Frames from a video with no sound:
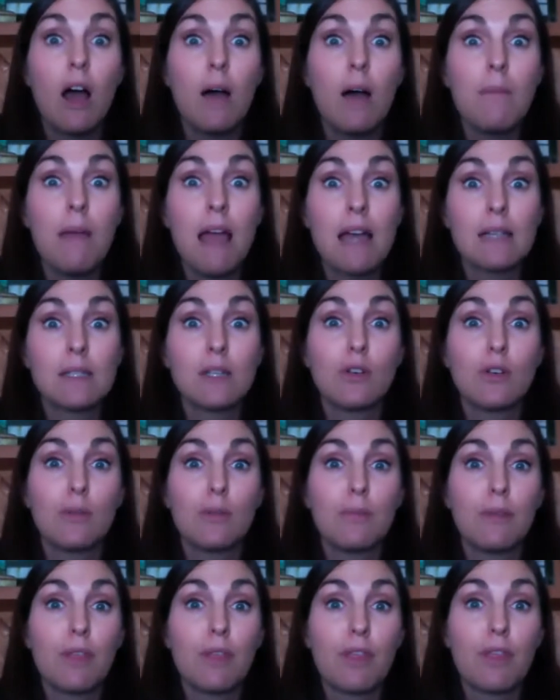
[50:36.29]
as a group
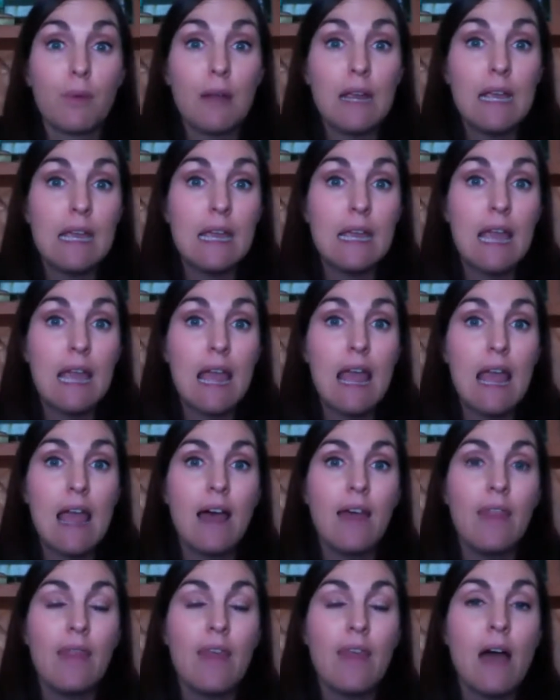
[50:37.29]
of 3,
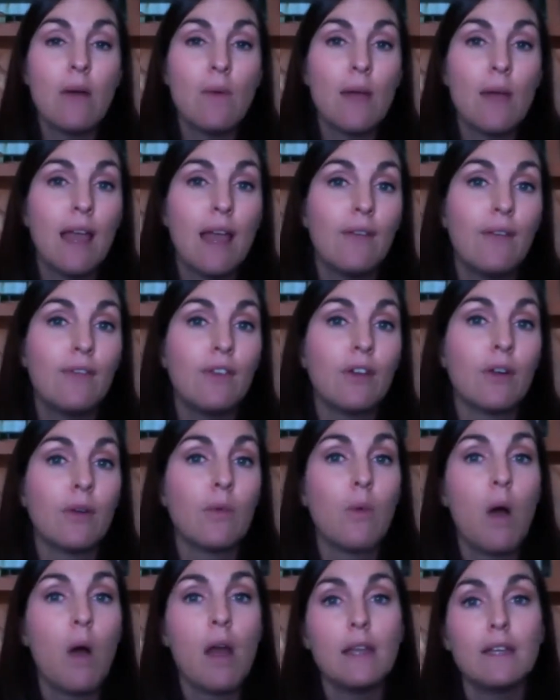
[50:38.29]
and that way, if you're
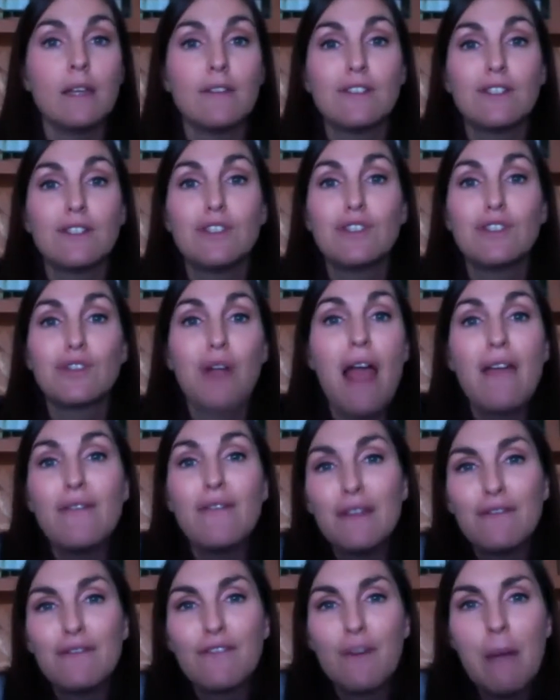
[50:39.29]
wanting to drive
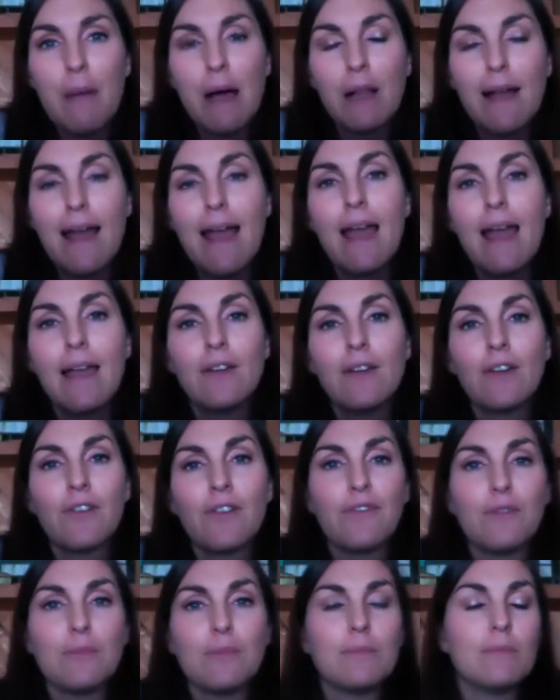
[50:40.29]
in from LA or
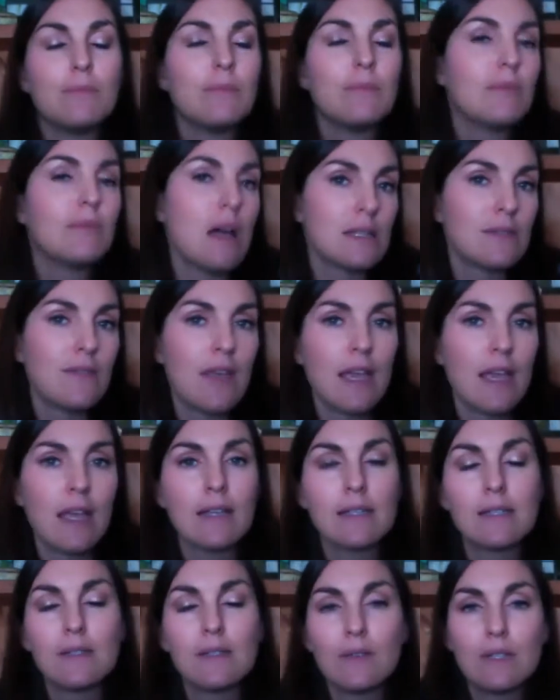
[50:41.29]
from Las
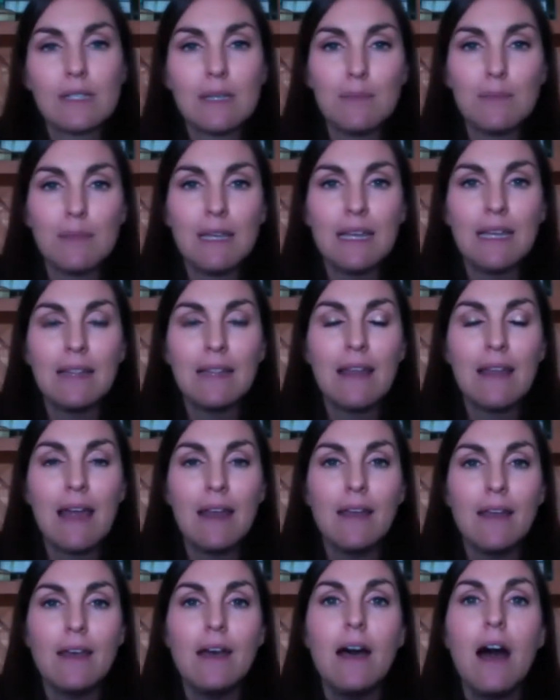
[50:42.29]
Vegas or something,
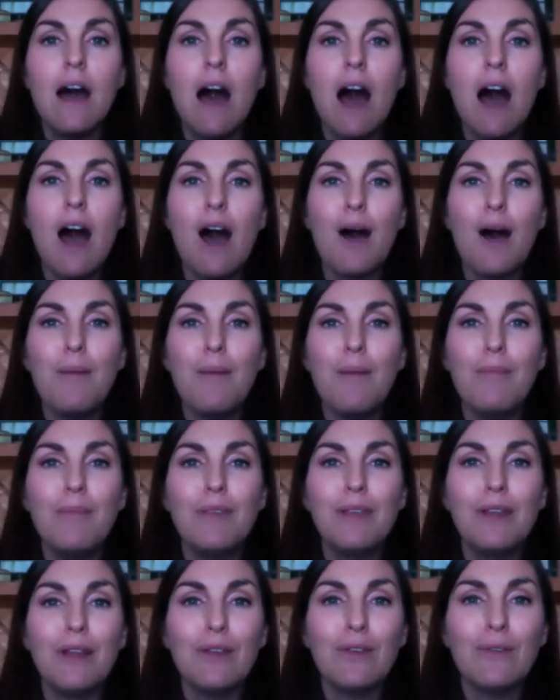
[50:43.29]
then
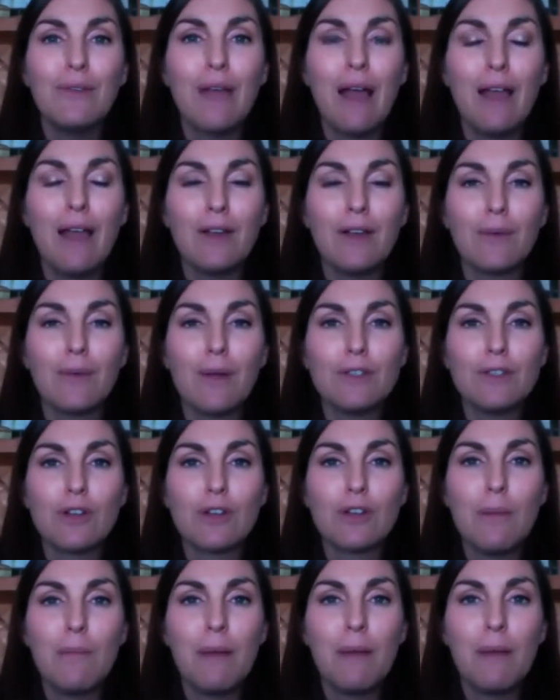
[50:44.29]
you know, you've got your road
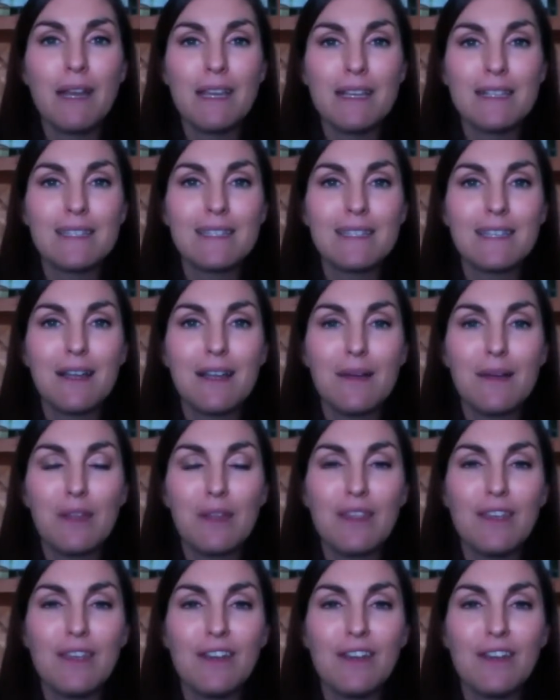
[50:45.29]
trip buddies to come with you.